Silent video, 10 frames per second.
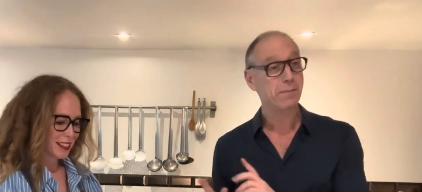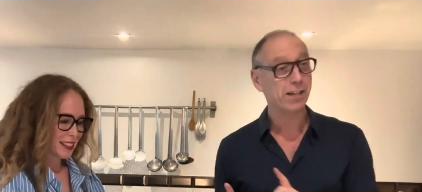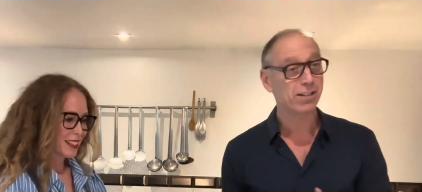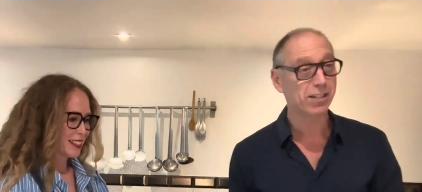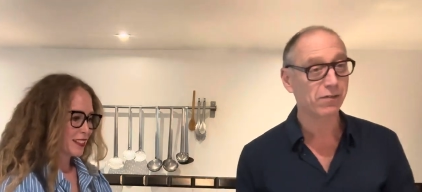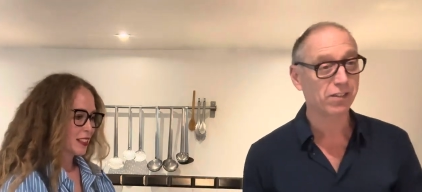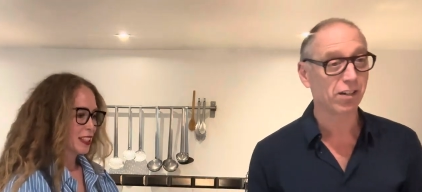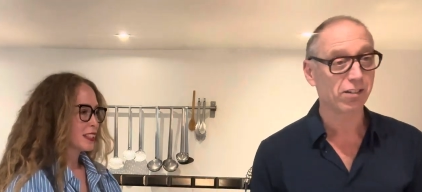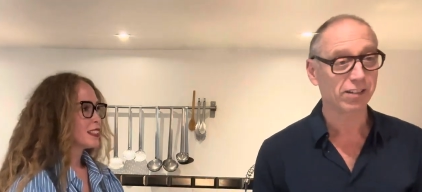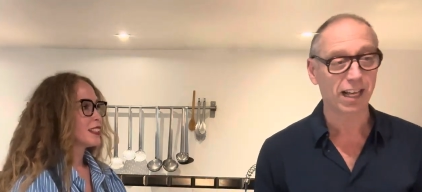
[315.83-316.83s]
Speaker 1: because
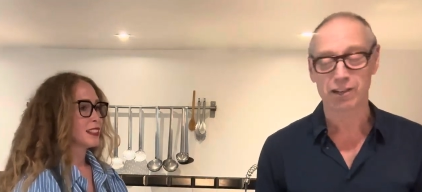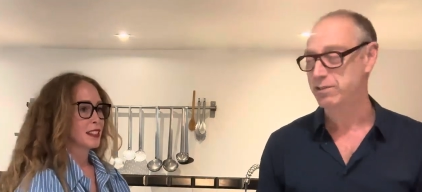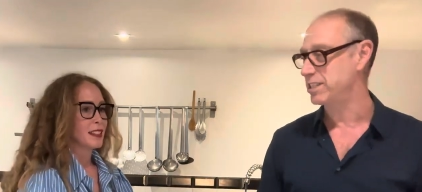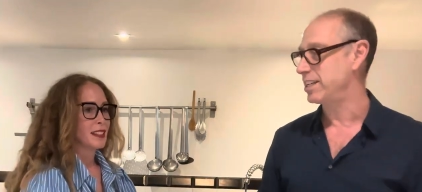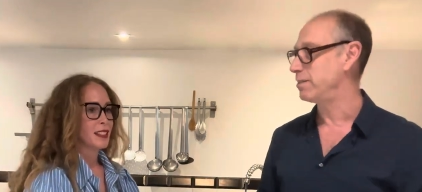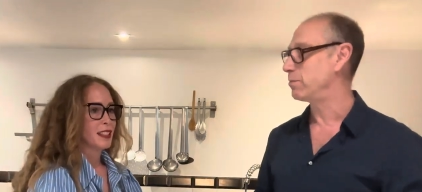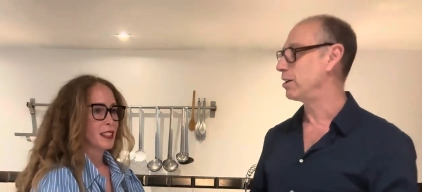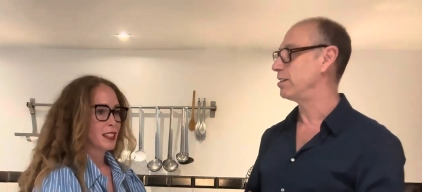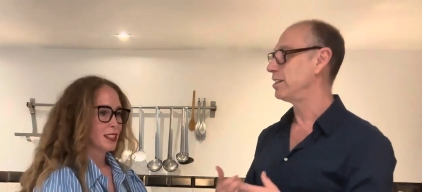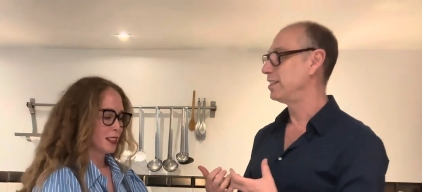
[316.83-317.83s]
of La Cuisine,
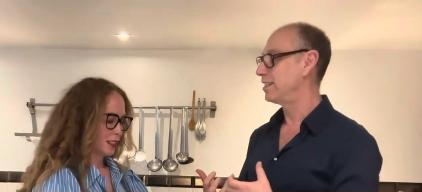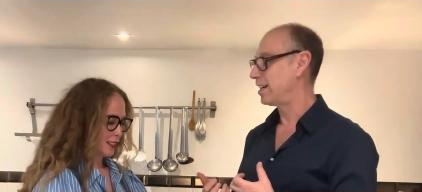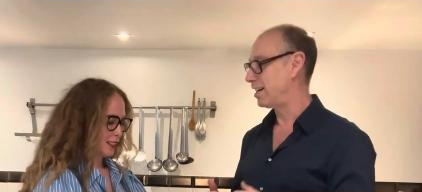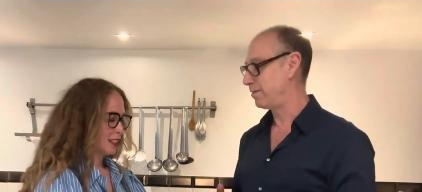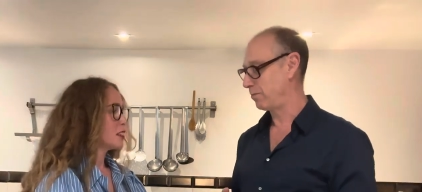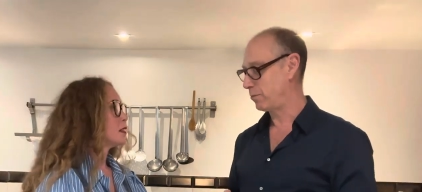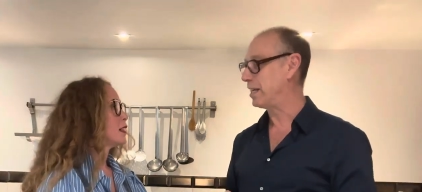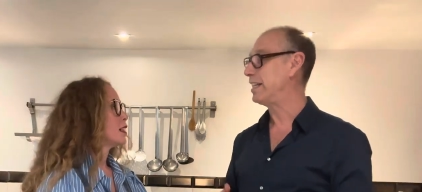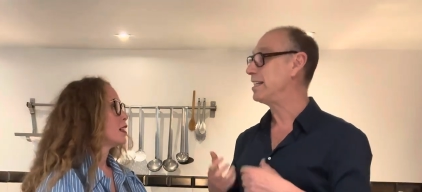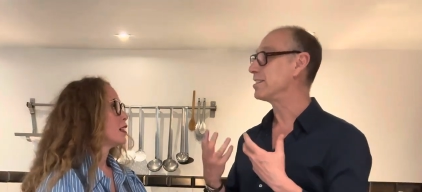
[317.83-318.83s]
but um,
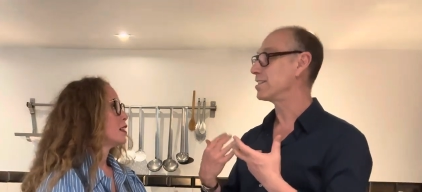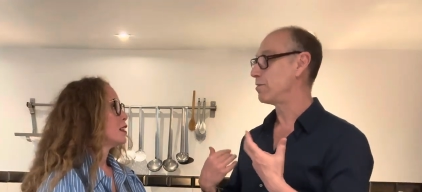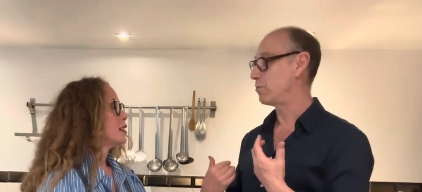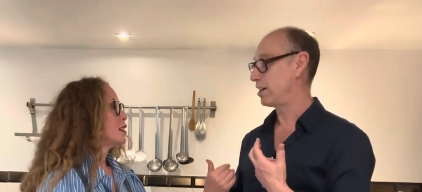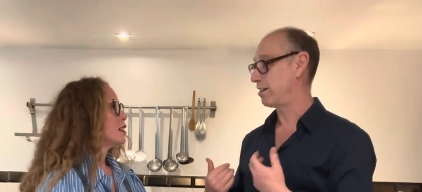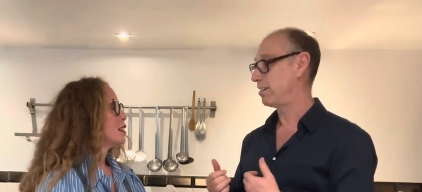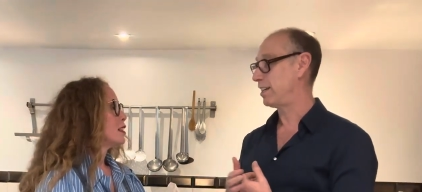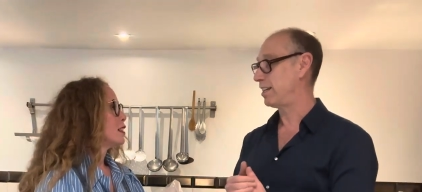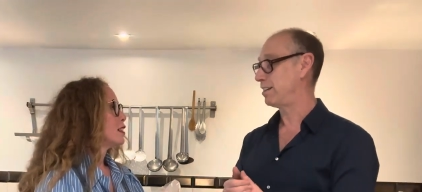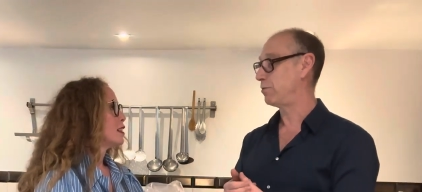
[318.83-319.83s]
we had eaten somewhere and